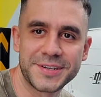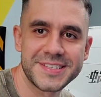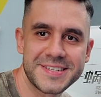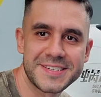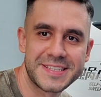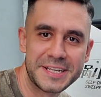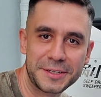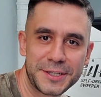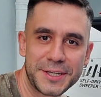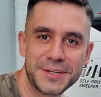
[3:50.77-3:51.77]
at this
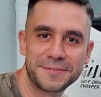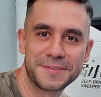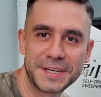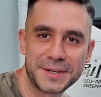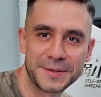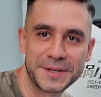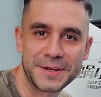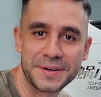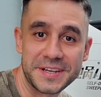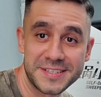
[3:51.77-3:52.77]
little cute vehicle
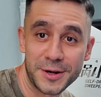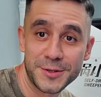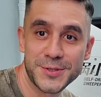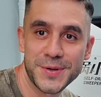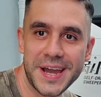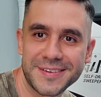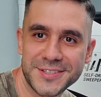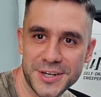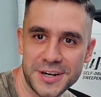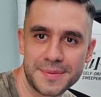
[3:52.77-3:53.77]
here. It's also an
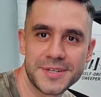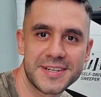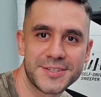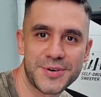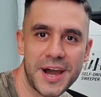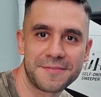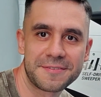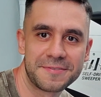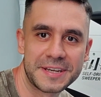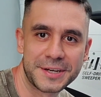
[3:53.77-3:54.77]
autonomous
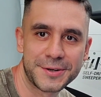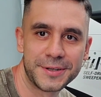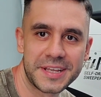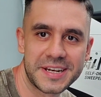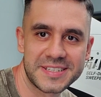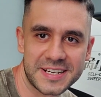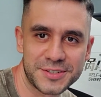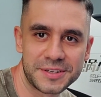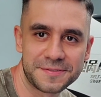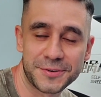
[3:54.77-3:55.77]
driving vehicle that is
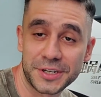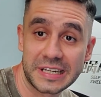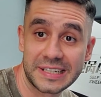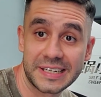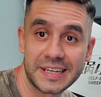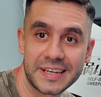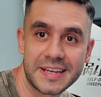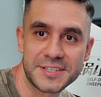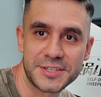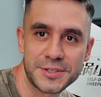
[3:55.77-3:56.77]
actually for cleaning.
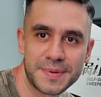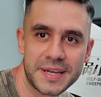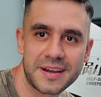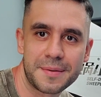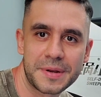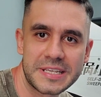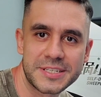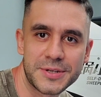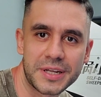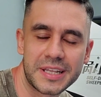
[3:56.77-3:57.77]
It's used by
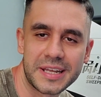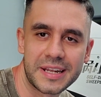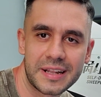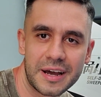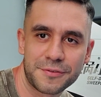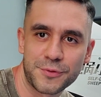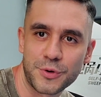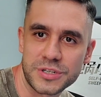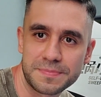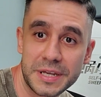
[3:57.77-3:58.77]
companies to clean, like, of
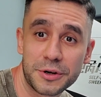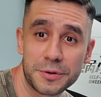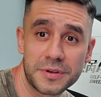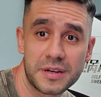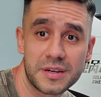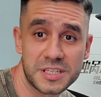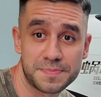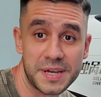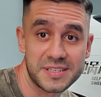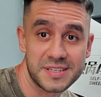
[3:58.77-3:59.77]
course, bigger uh,
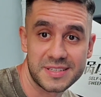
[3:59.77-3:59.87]
spaces,